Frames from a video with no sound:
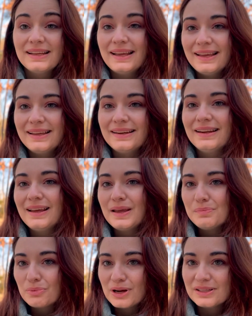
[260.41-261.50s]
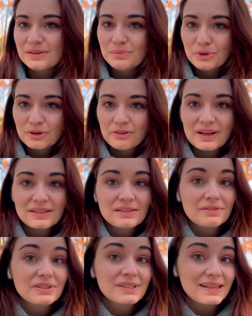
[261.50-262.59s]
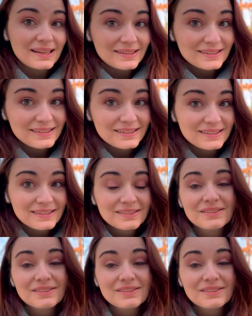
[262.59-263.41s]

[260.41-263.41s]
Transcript: in a present progressive sense.